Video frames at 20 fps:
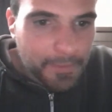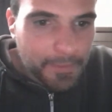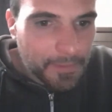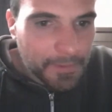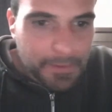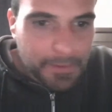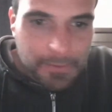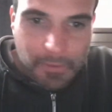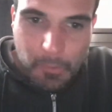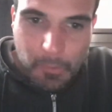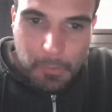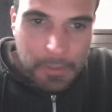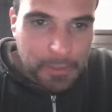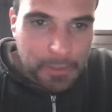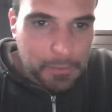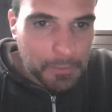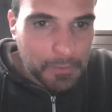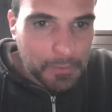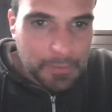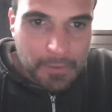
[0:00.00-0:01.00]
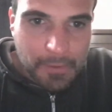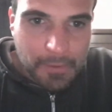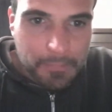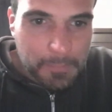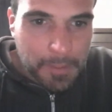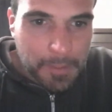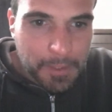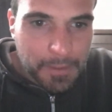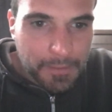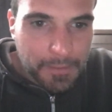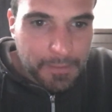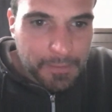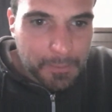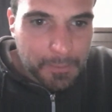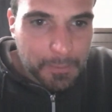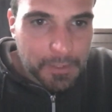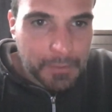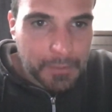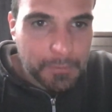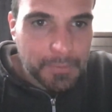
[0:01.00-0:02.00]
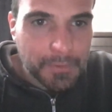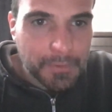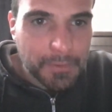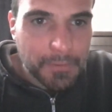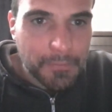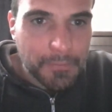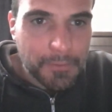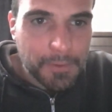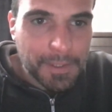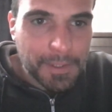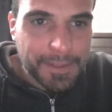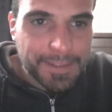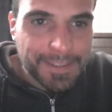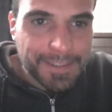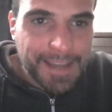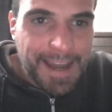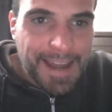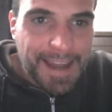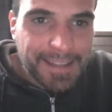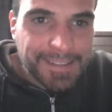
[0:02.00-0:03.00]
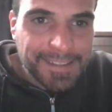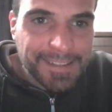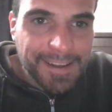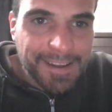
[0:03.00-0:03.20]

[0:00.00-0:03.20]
So many good stuff, man. So many good stuff. Look at that!